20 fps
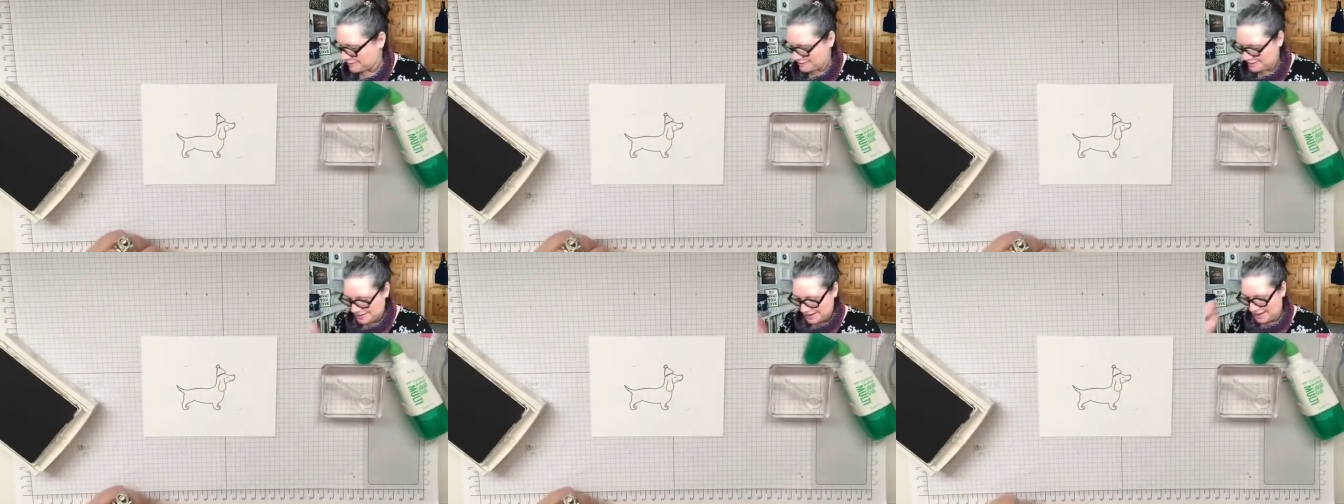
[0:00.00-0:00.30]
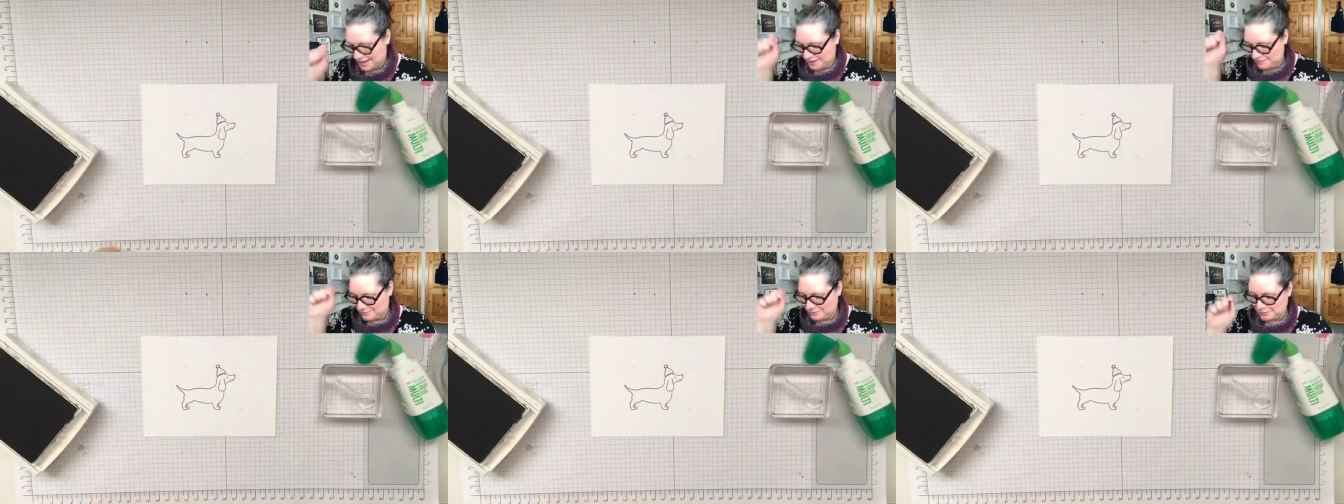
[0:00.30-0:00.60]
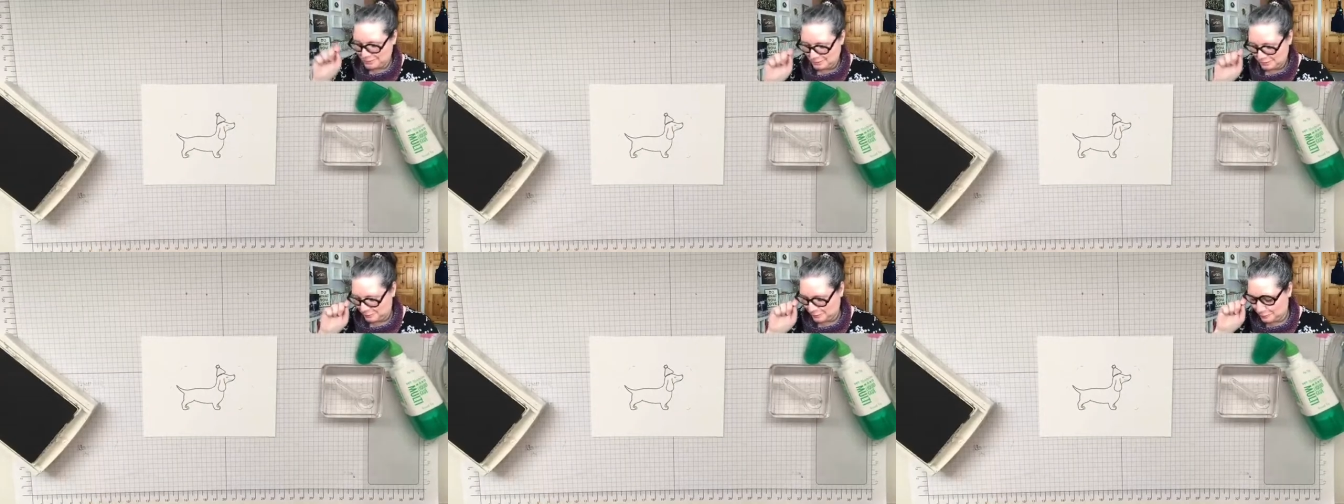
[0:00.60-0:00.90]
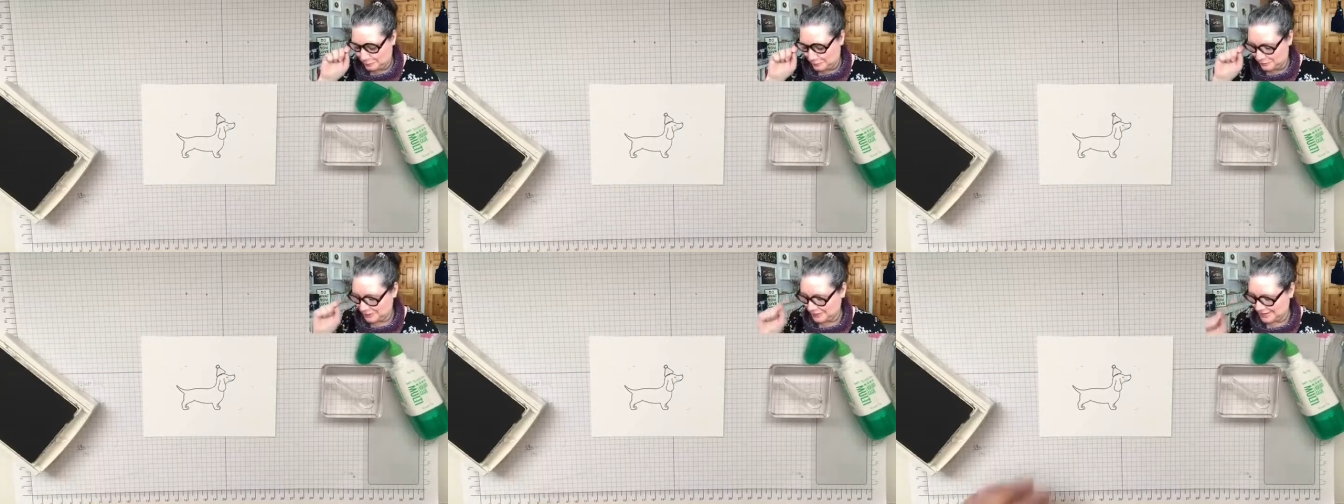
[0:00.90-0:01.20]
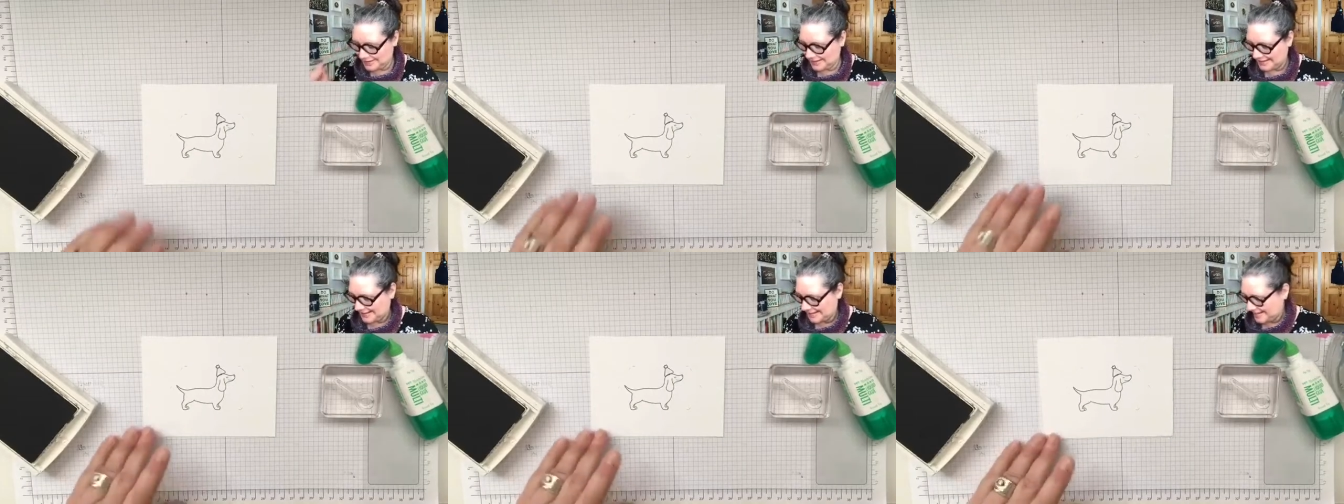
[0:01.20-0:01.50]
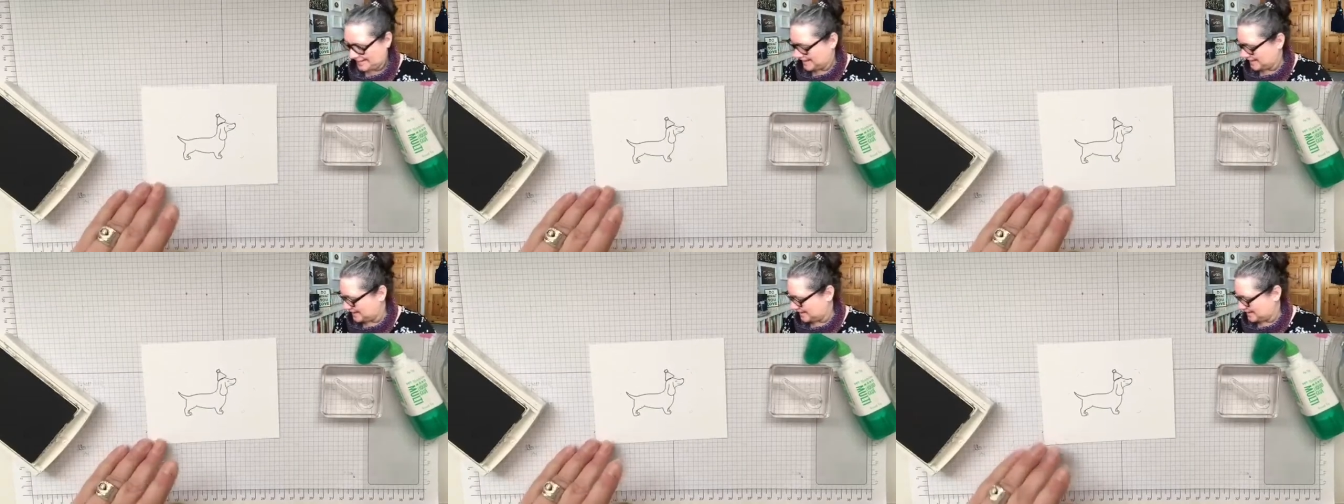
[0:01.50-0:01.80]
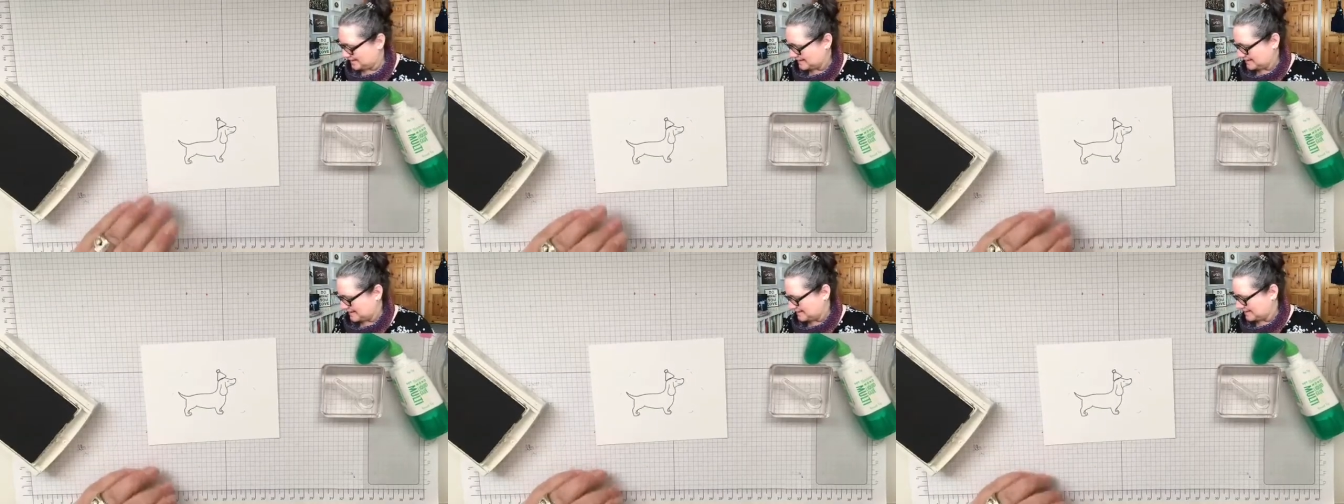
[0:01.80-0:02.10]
You can have a little look uh,